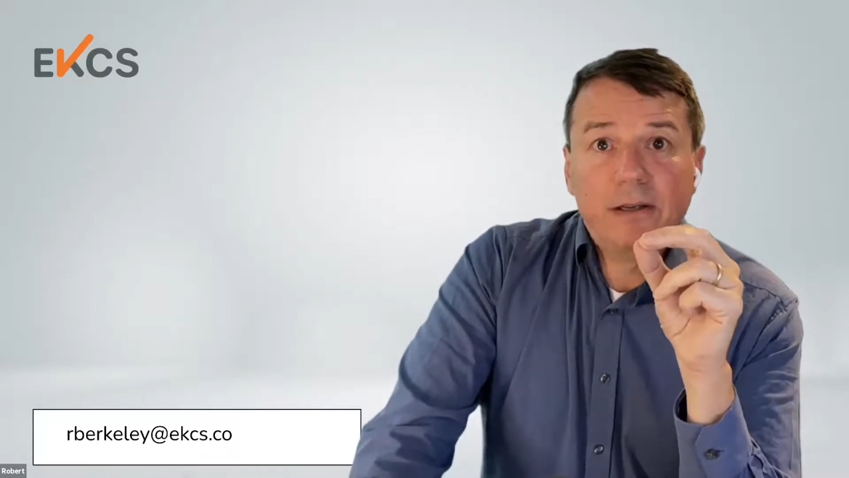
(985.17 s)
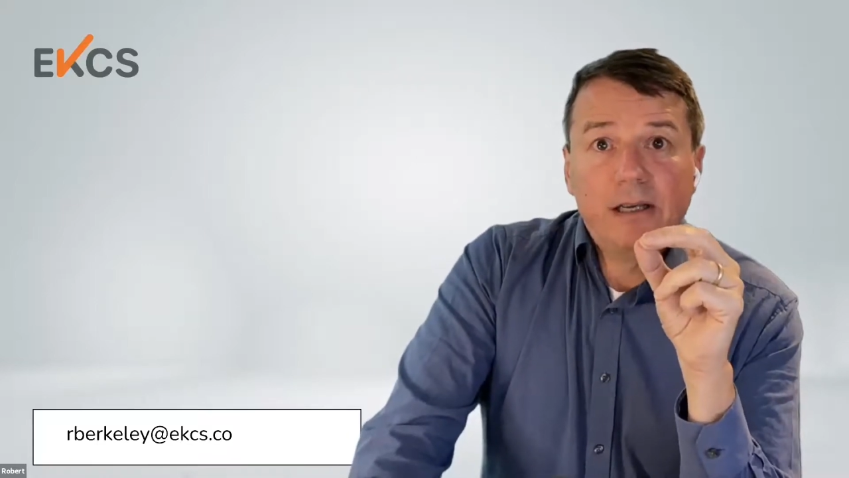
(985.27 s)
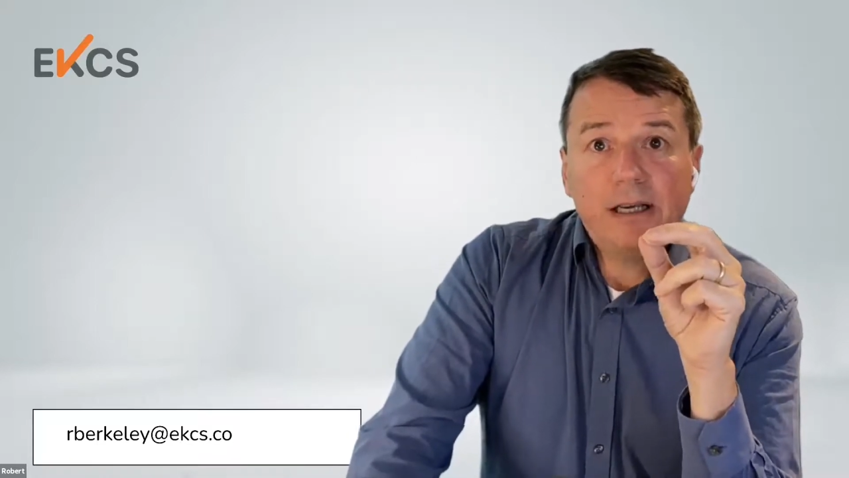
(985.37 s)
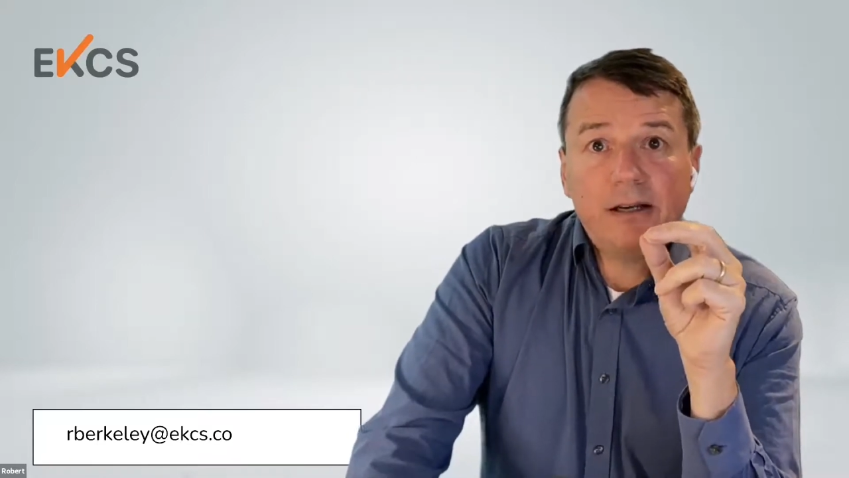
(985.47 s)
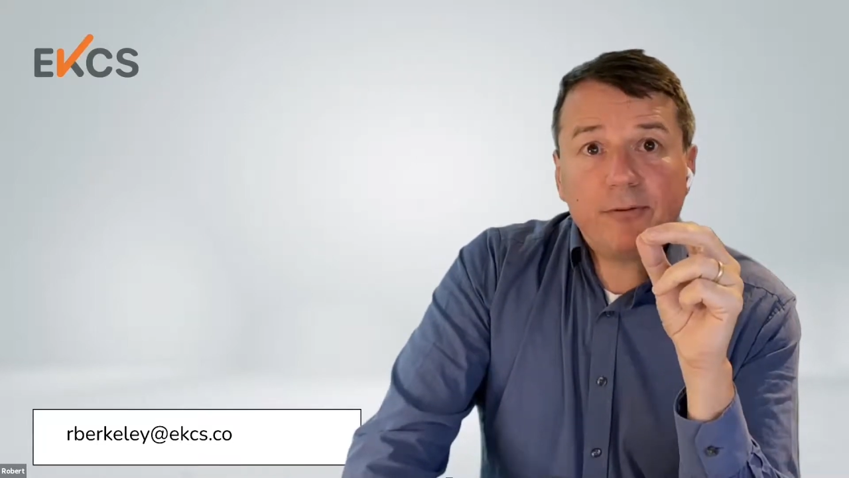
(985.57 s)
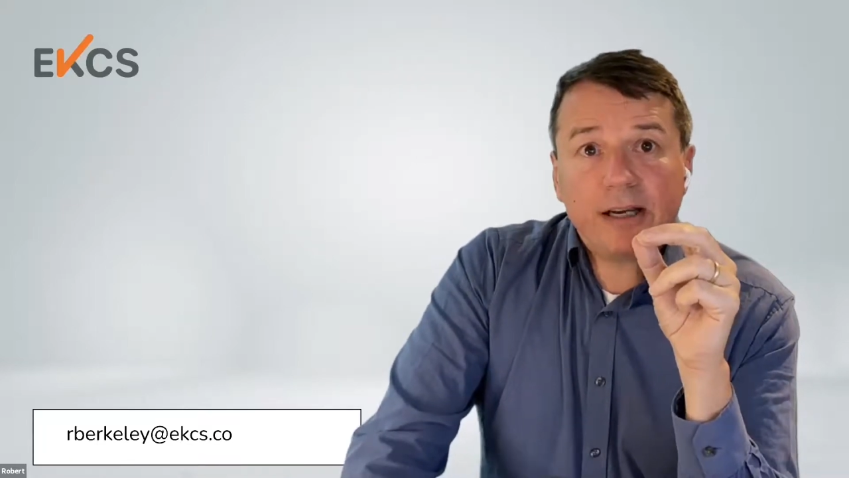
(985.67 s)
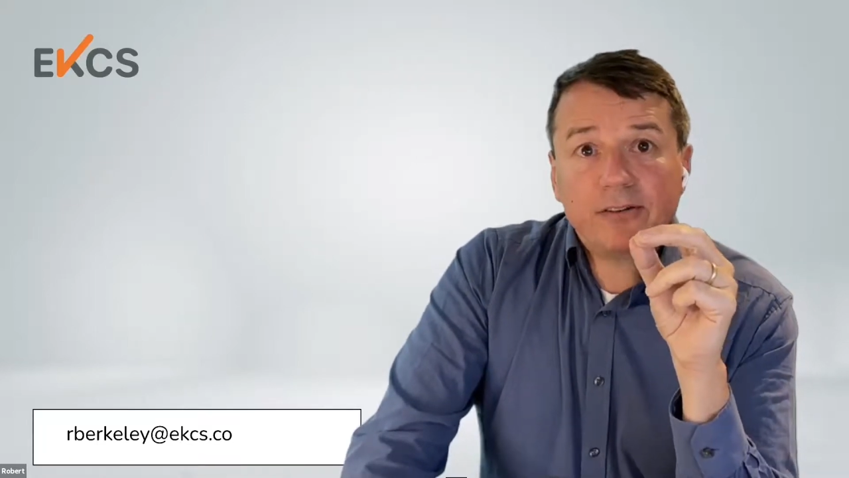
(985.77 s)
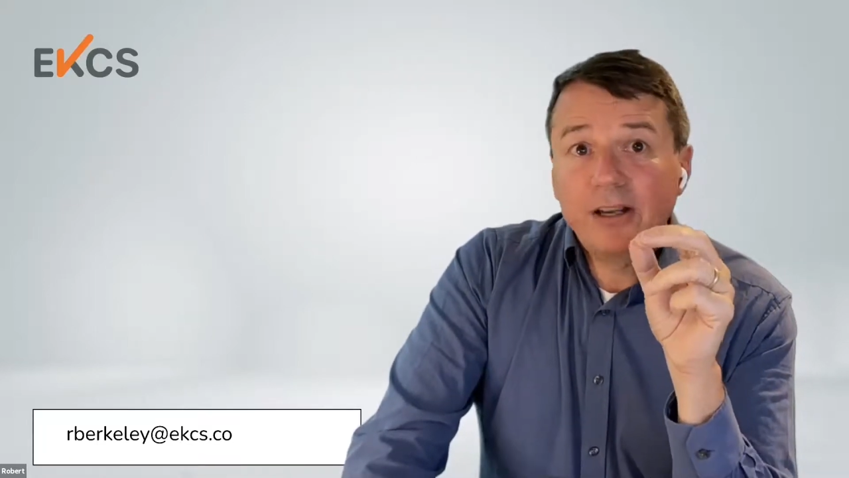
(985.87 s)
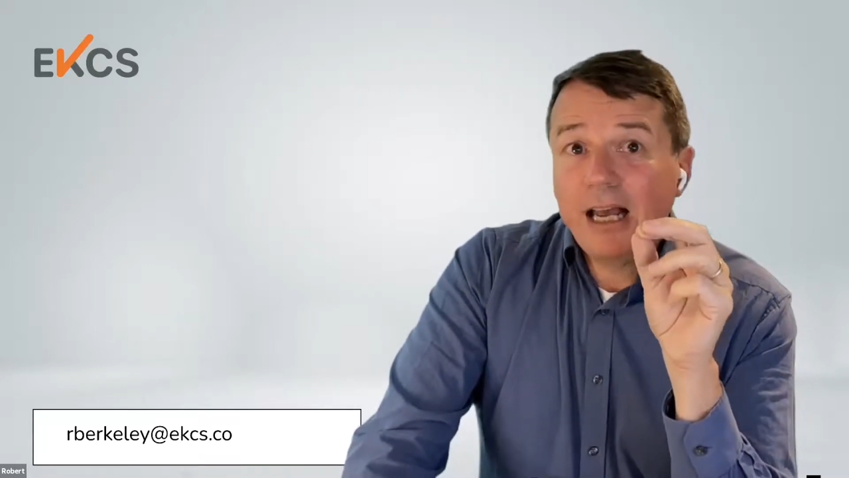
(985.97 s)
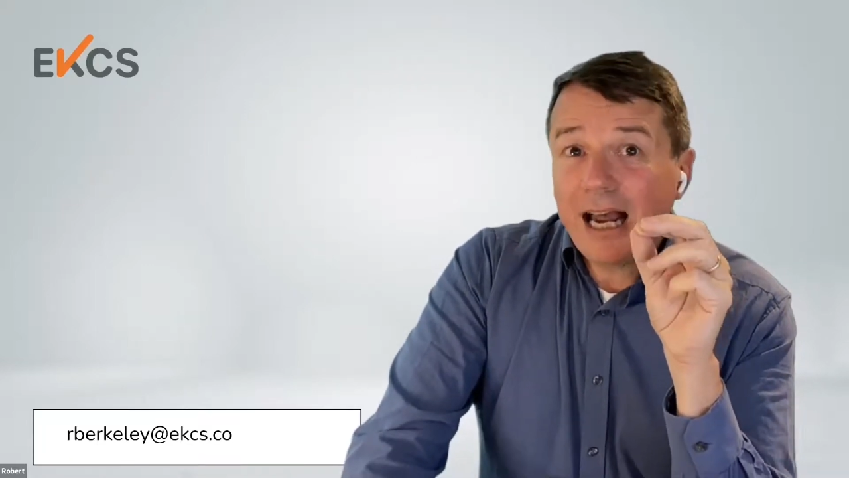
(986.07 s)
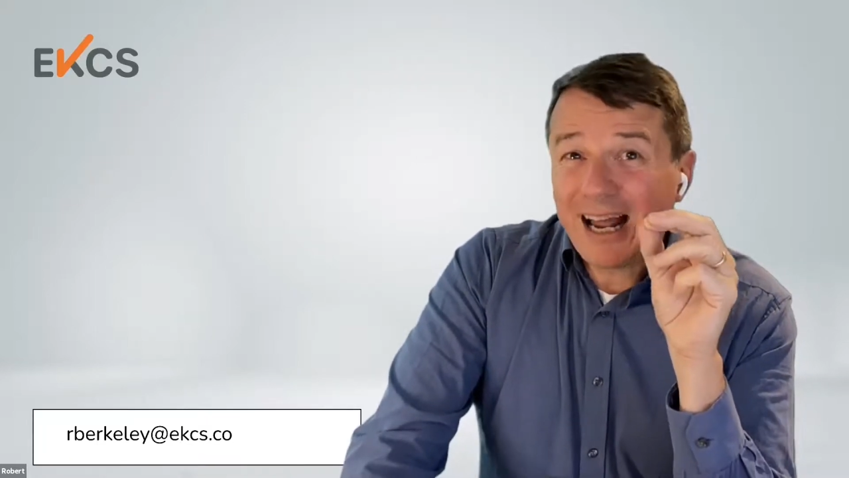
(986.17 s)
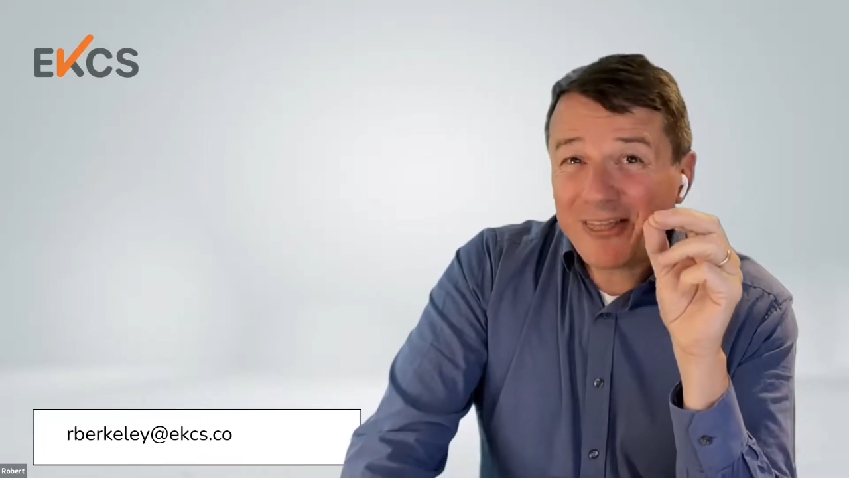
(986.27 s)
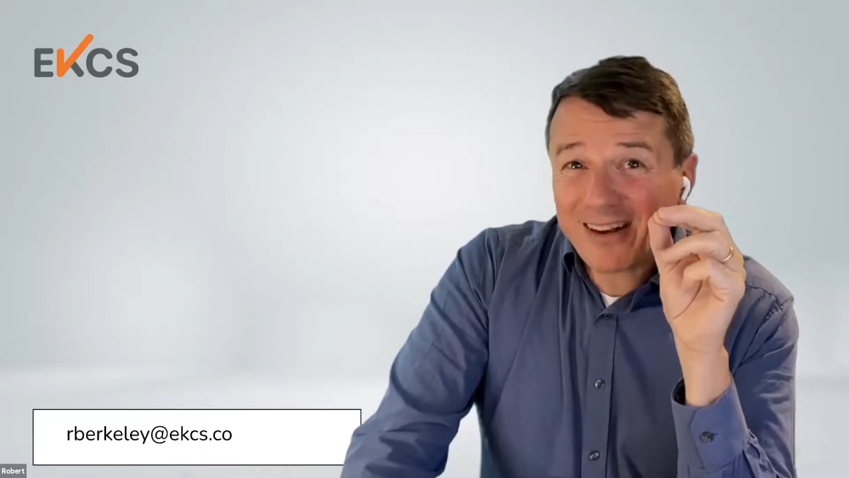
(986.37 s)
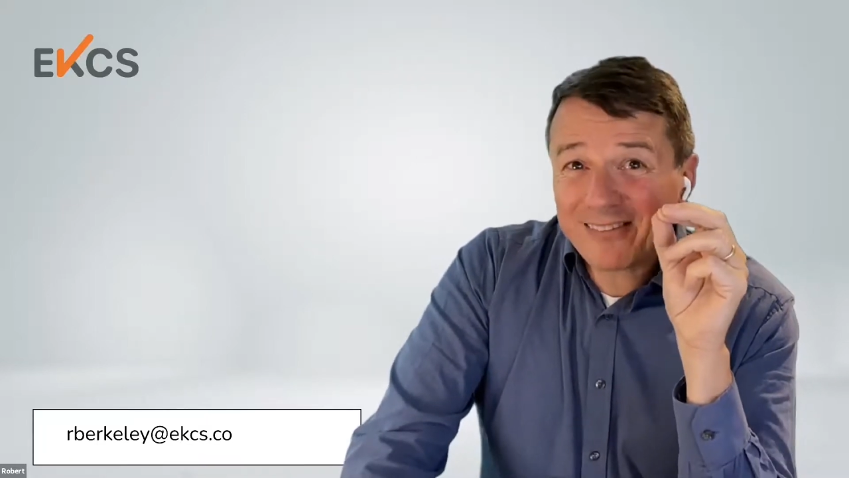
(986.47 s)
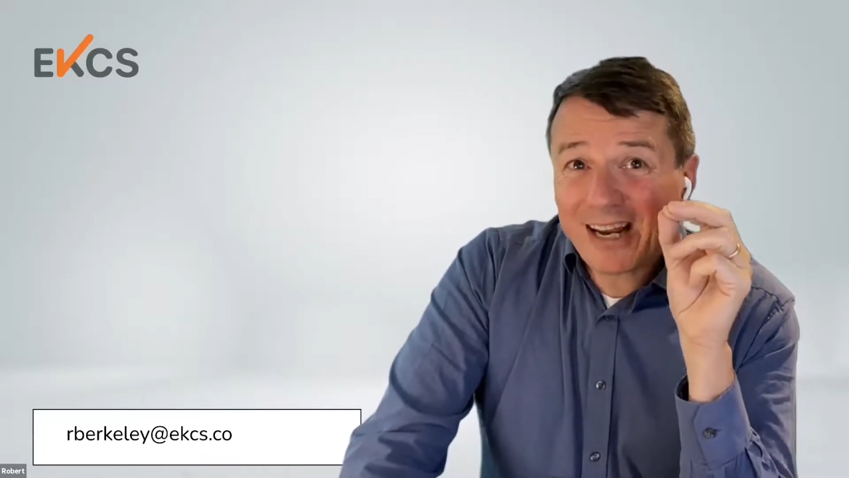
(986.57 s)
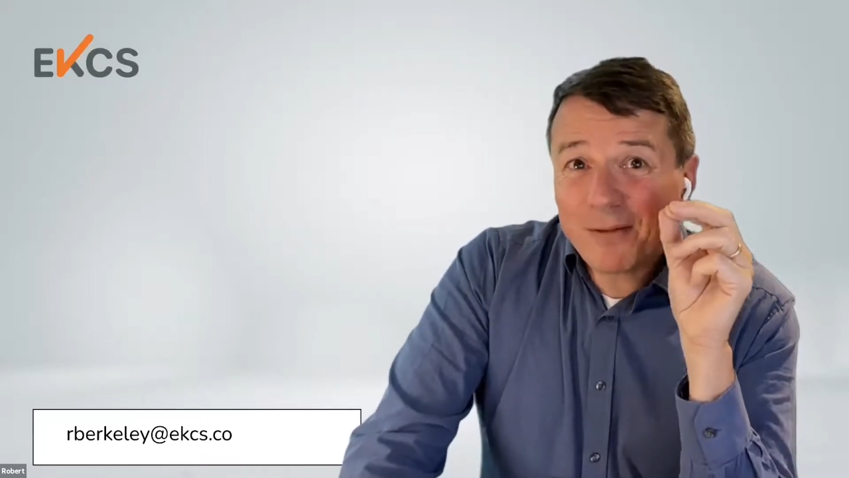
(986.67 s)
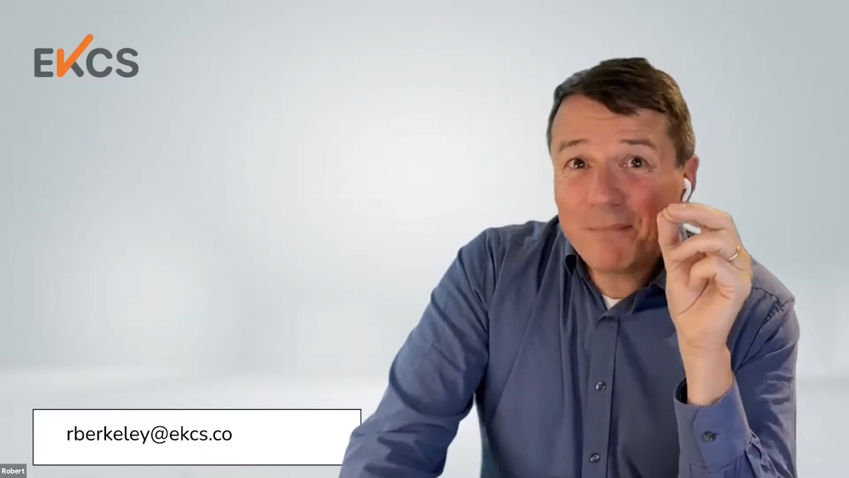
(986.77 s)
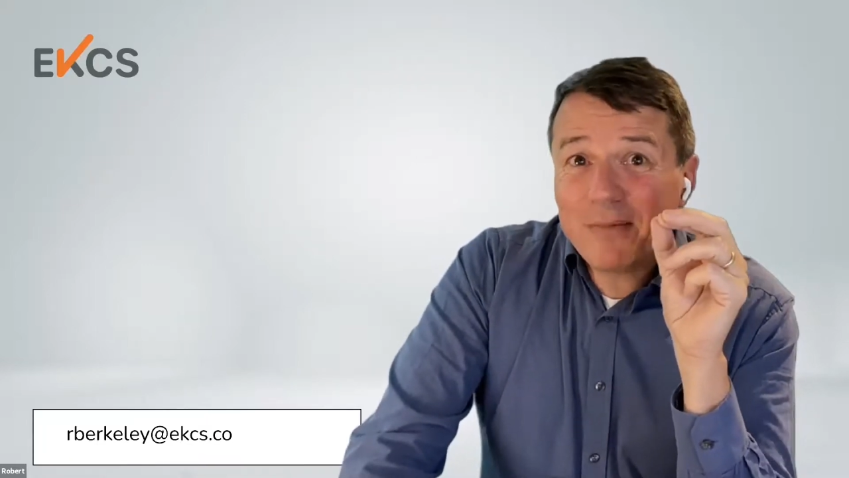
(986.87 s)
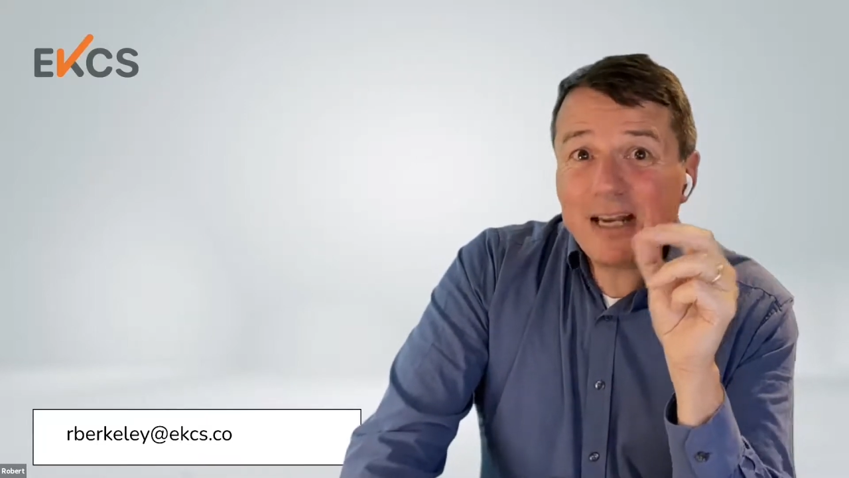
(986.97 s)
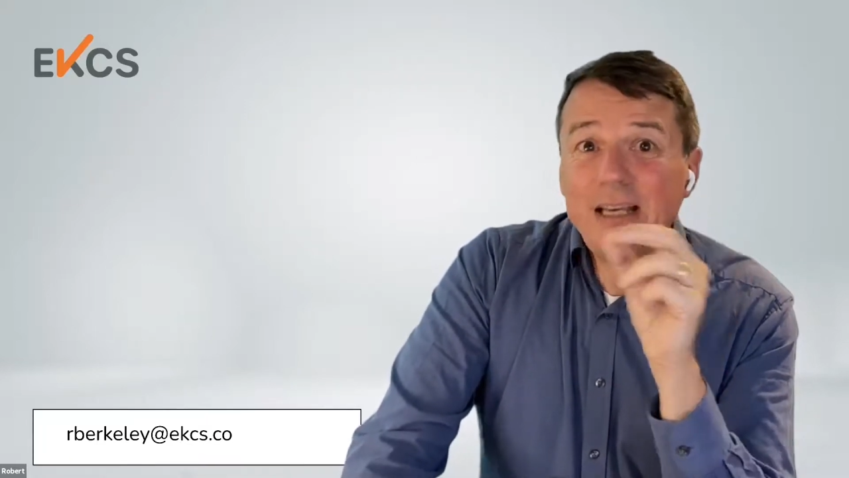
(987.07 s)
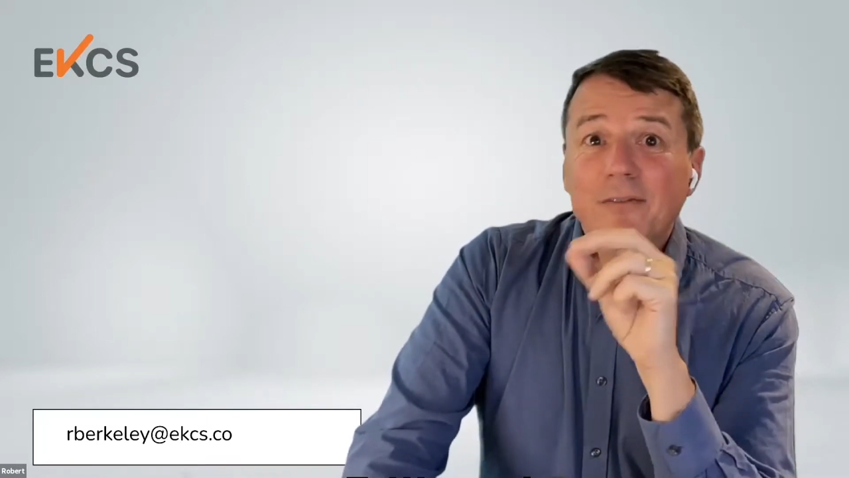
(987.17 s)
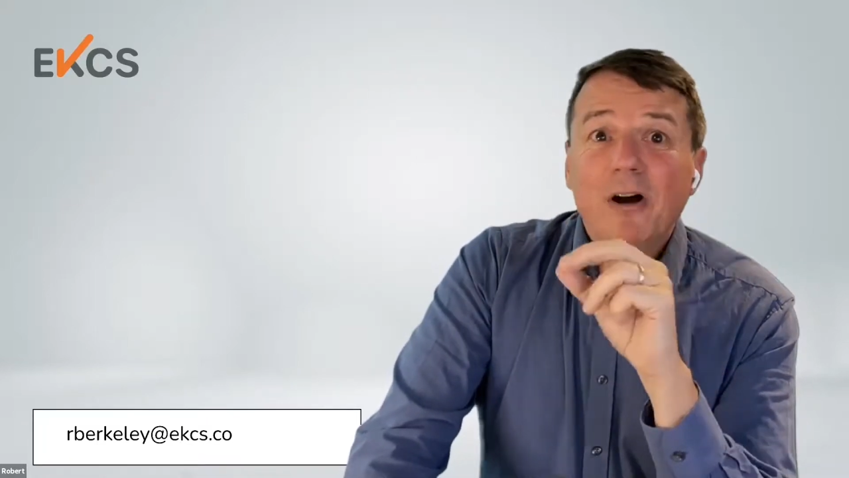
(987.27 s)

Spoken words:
In fact, that's how many of our